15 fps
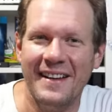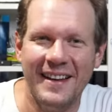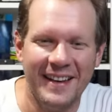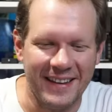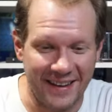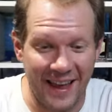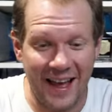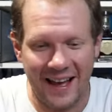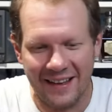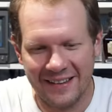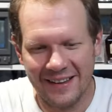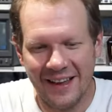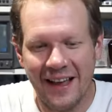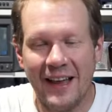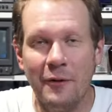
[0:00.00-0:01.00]
yeah
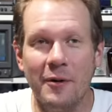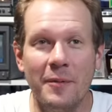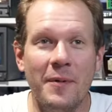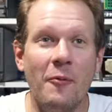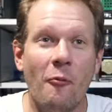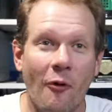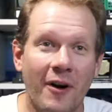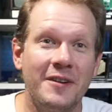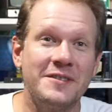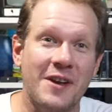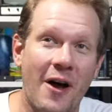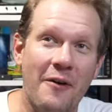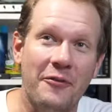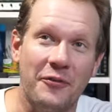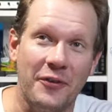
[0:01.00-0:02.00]
he would have been worse
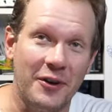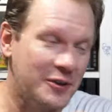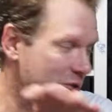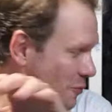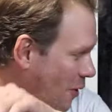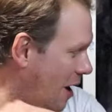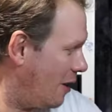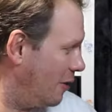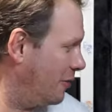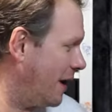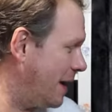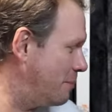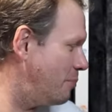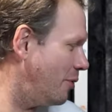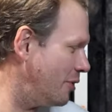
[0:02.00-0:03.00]
off if he'd have swallowed
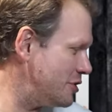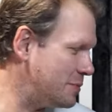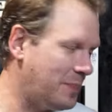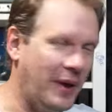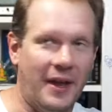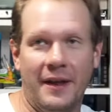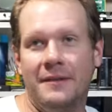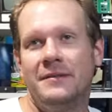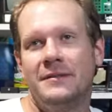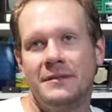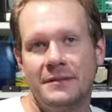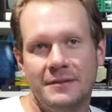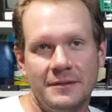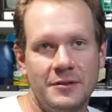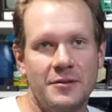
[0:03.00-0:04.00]
a push pin
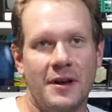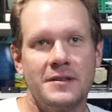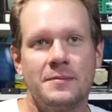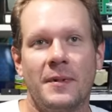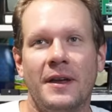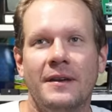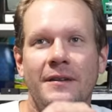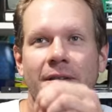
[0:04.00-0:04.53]
trust me